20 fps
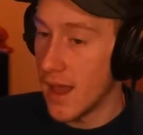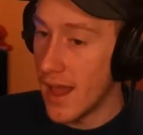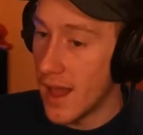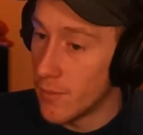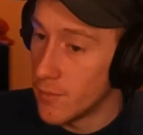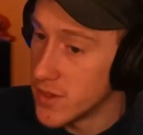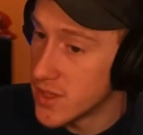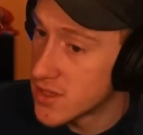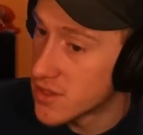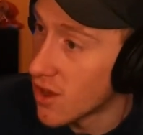
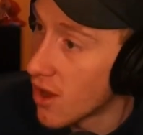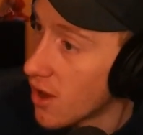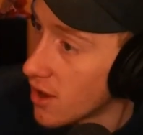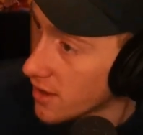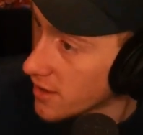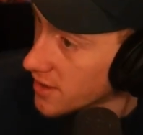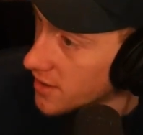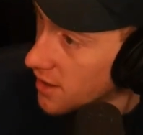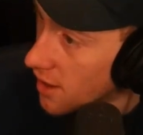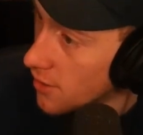and we start,
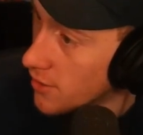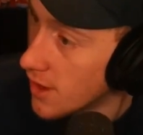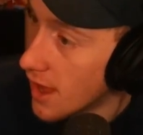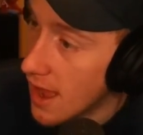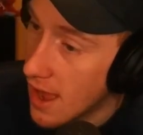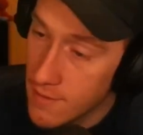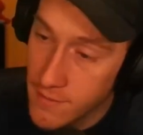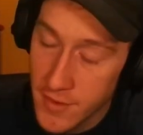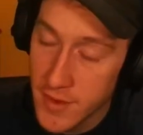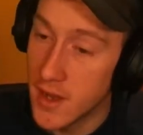you know,
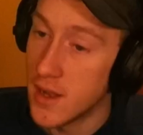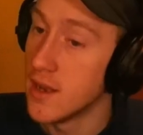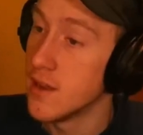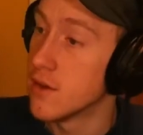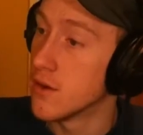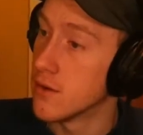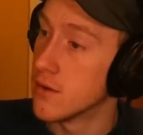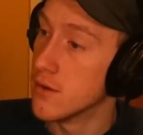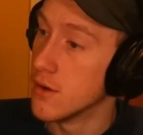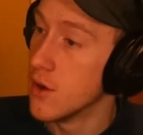having a
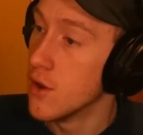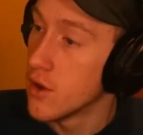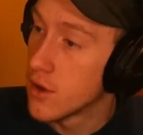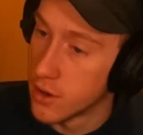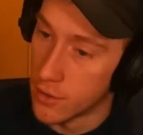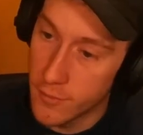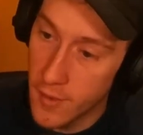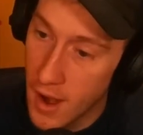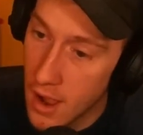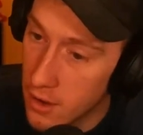little look
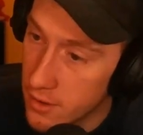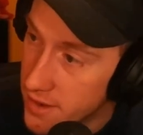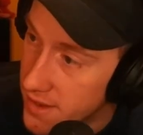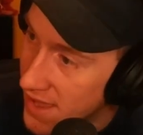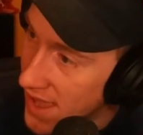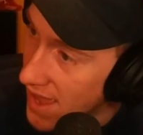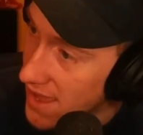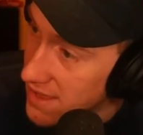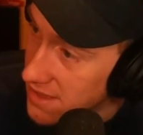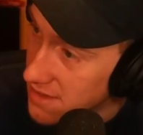around the
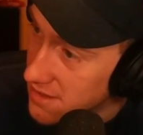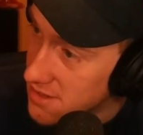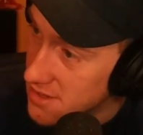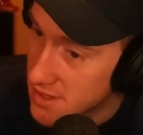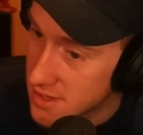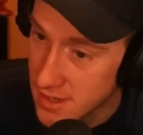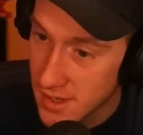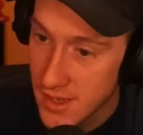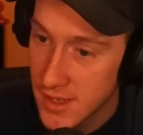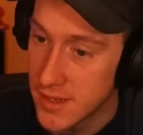
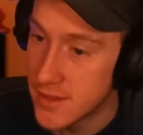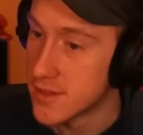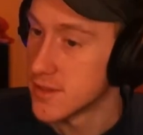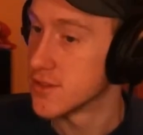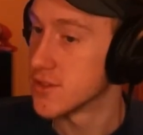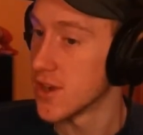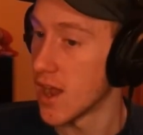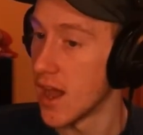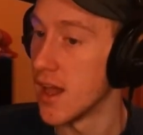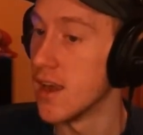cage to
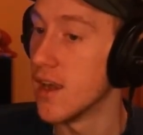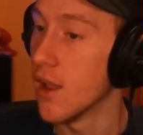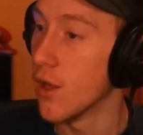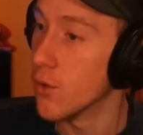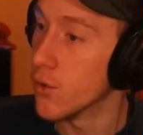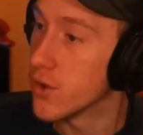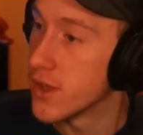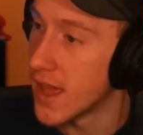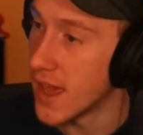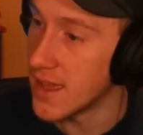try and
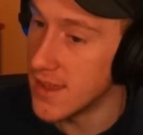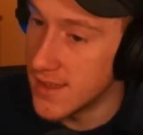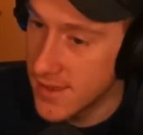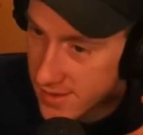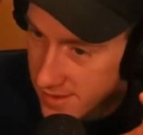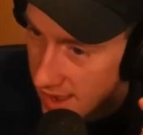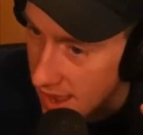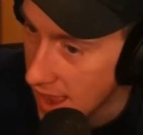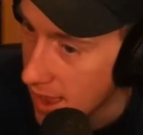locate the